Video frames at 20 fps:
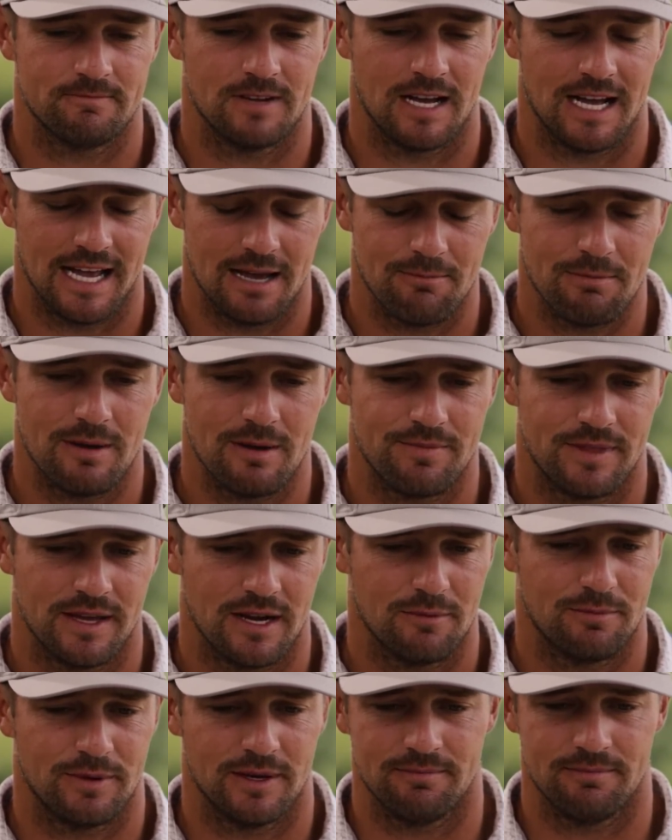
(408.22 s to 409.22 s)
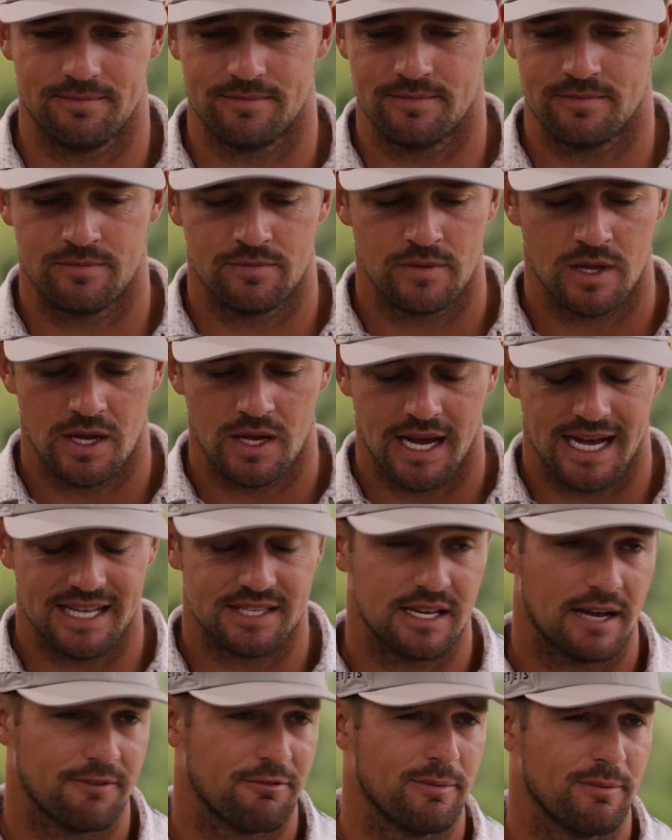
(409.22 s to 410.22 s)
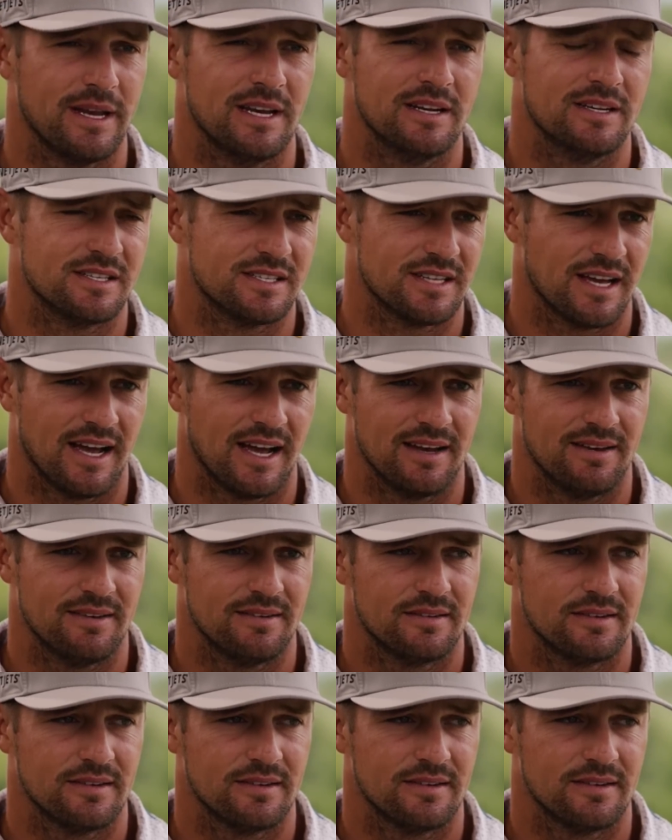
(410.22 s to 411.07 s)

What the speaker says: I am up there, but that's not for me to decide.